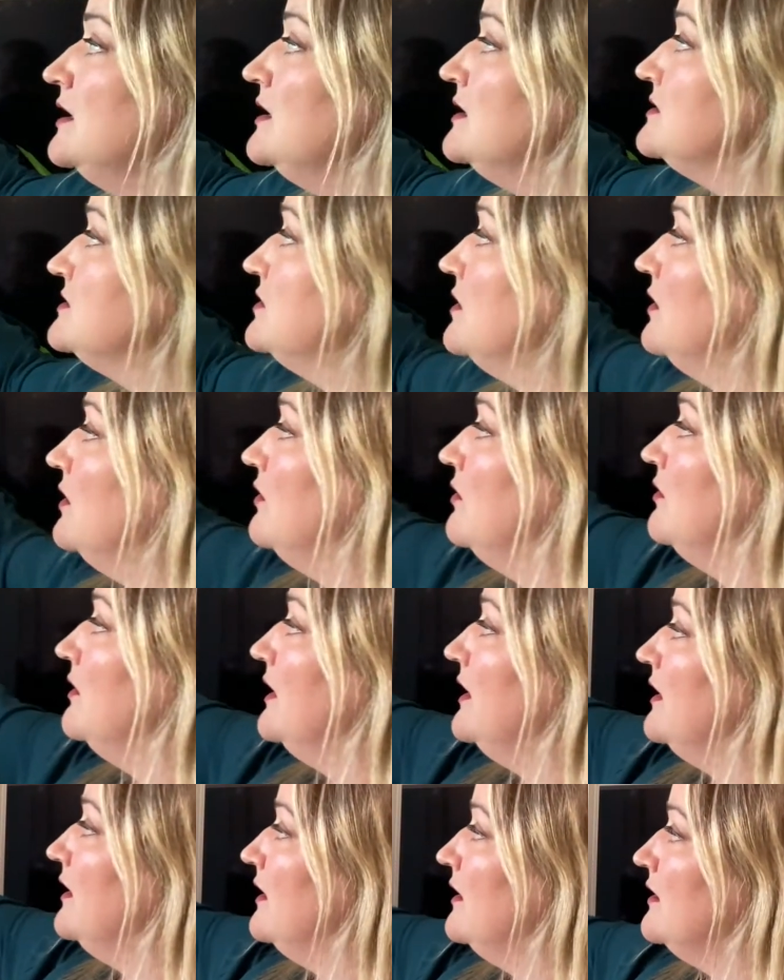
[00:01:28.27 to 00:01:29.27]

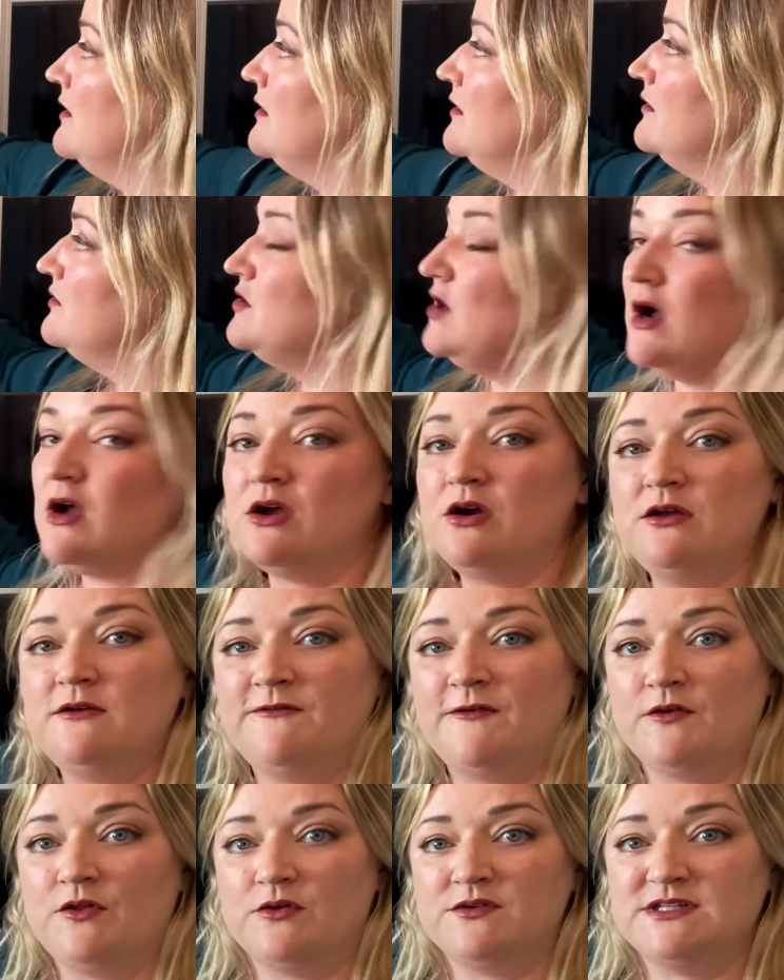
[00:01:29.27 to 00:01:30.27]
So not good
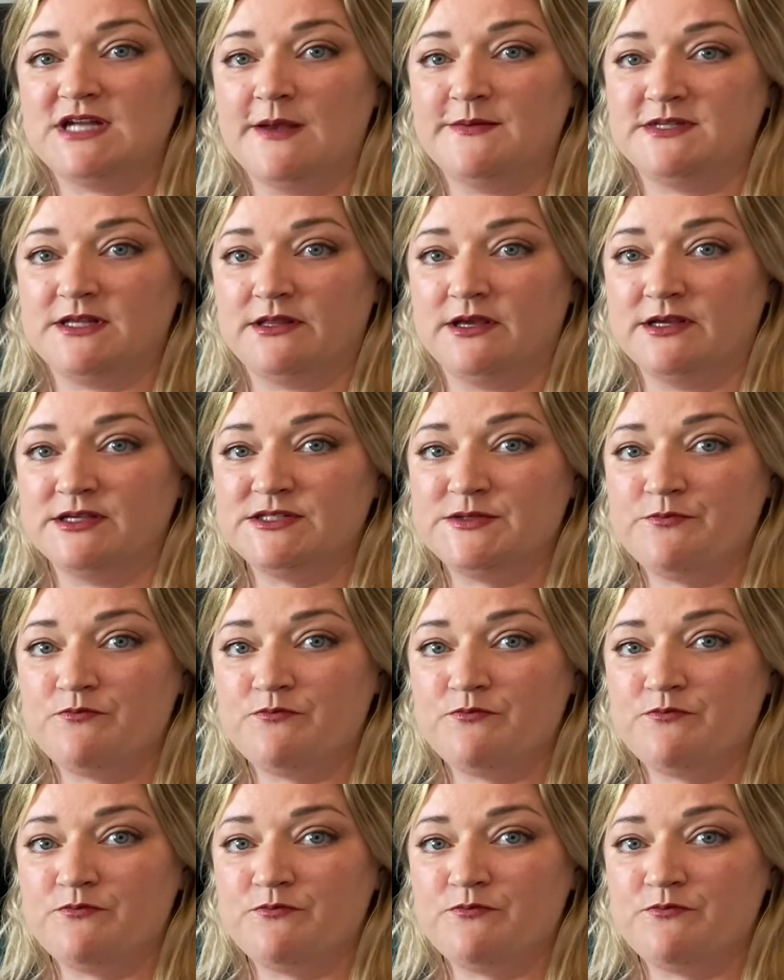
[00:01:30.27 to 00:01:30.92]
for those types of things.